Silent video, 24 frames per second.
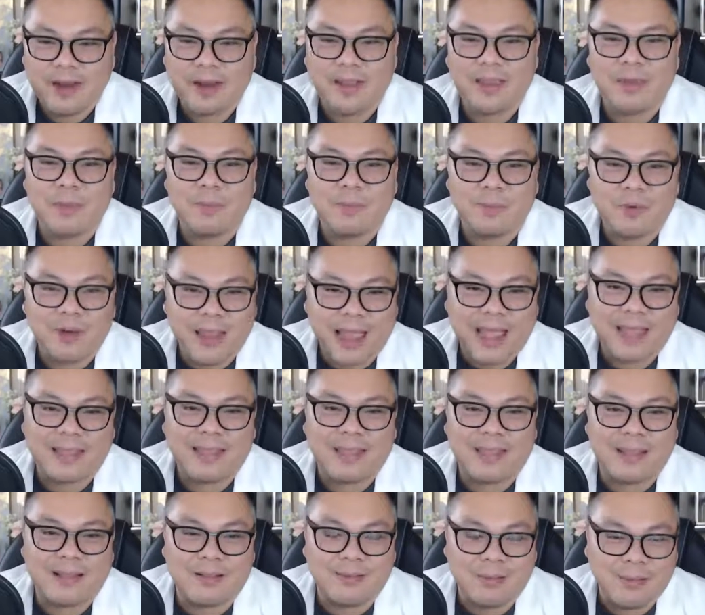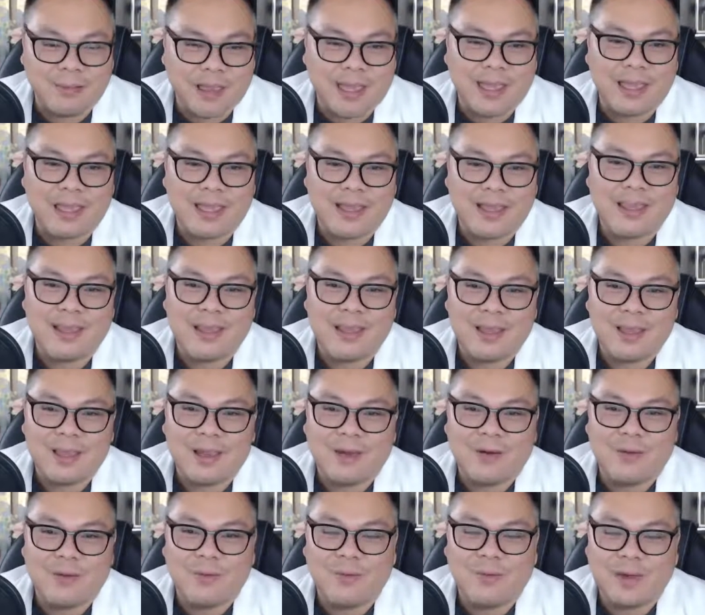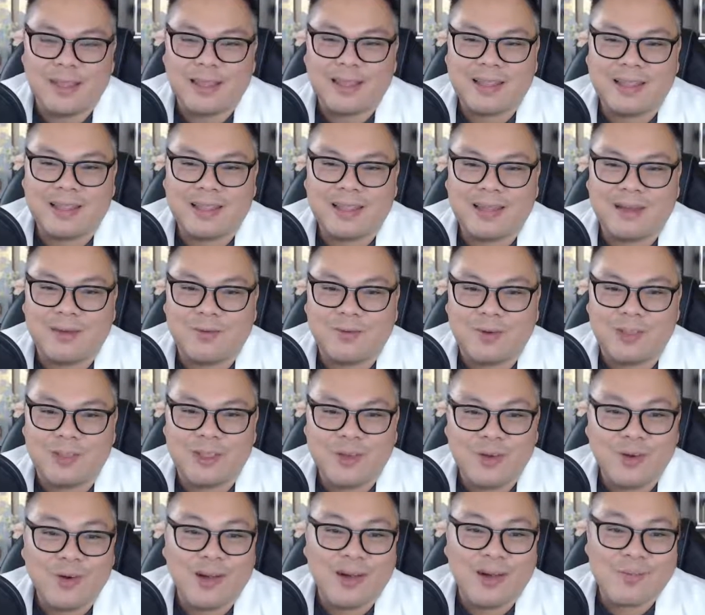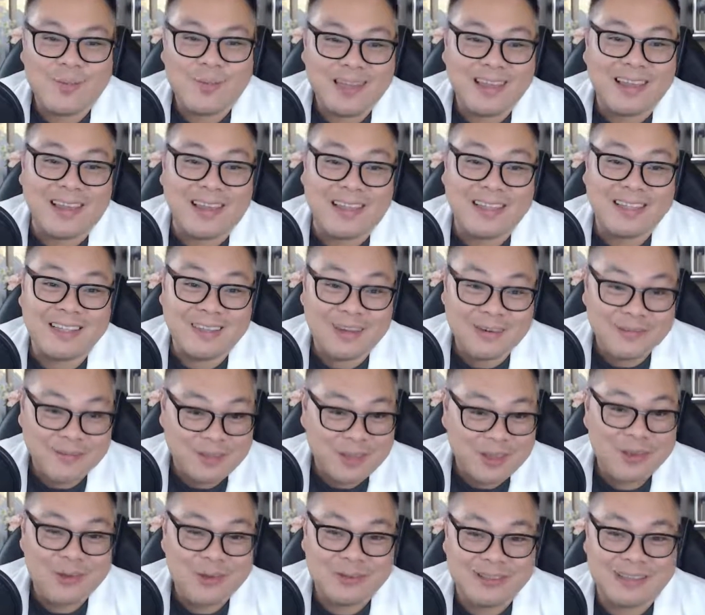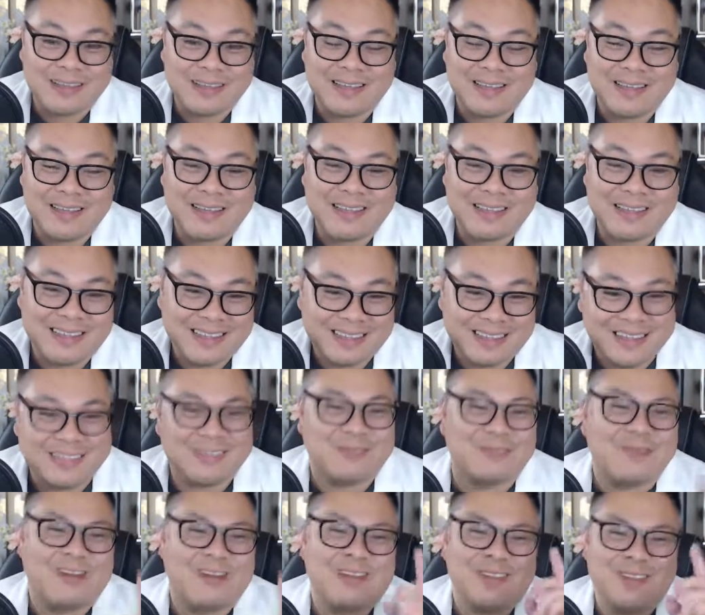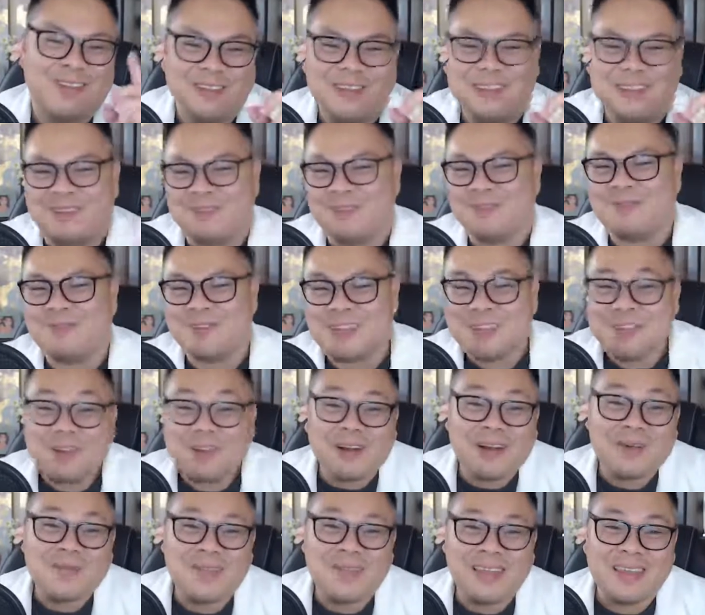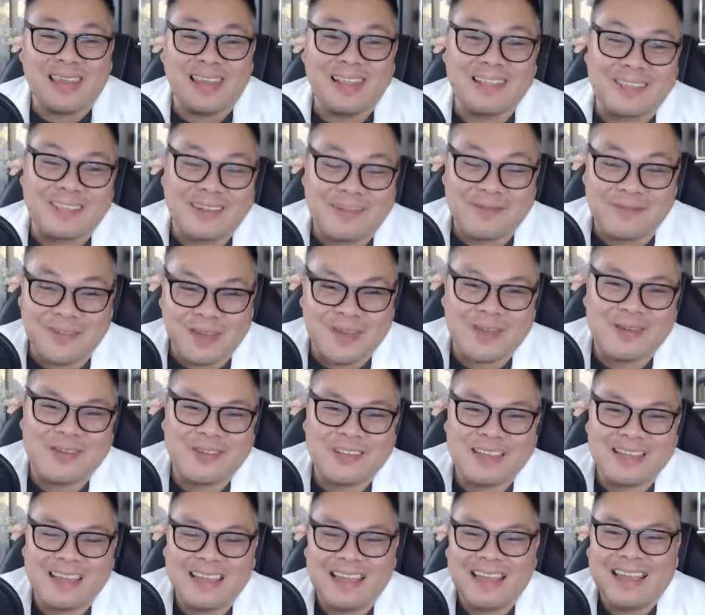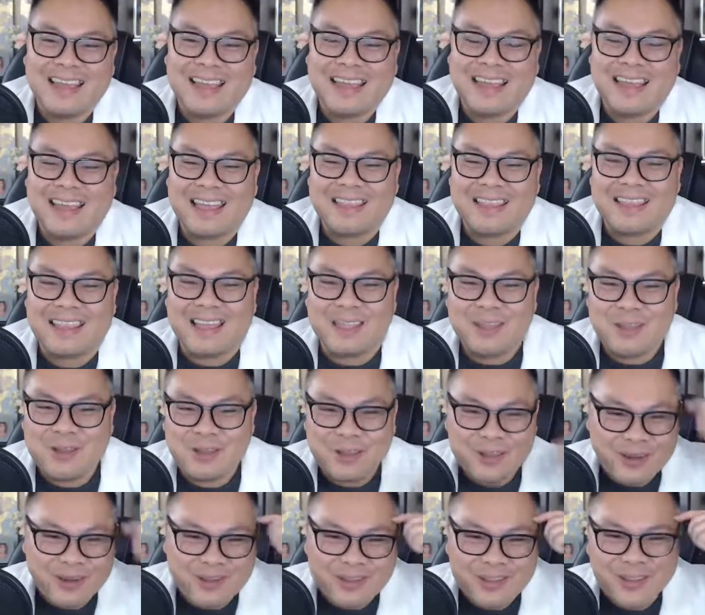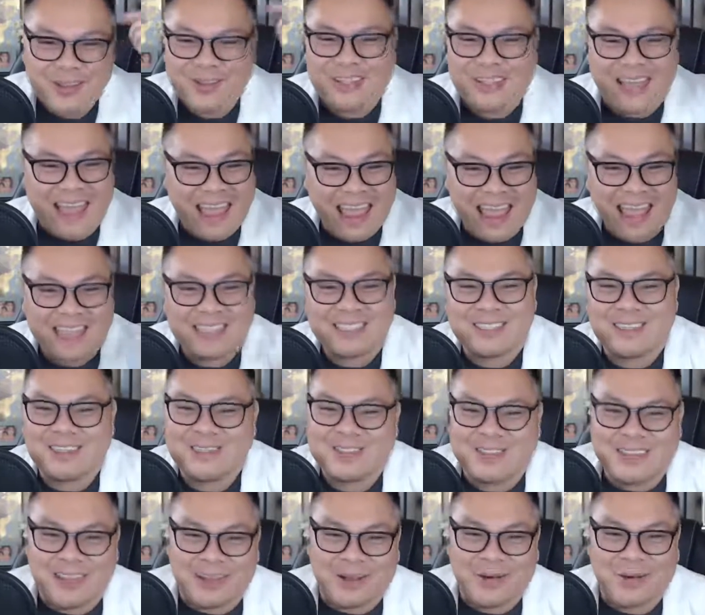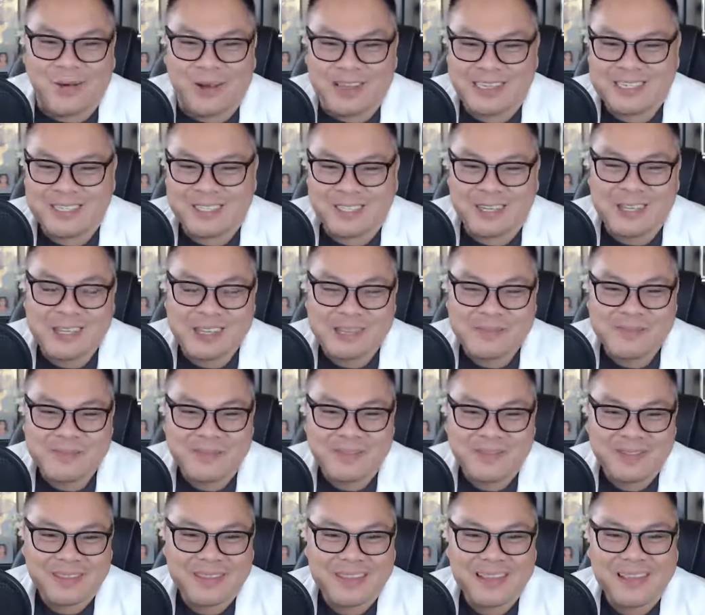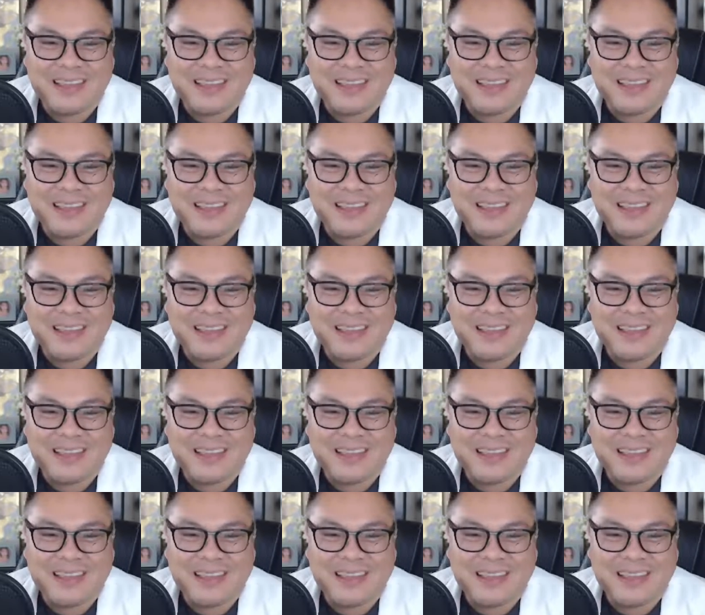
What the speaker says: very practical way. When you are being interviewed, this is what you do. When you are being interviewed, and then you don't know the answer to the question,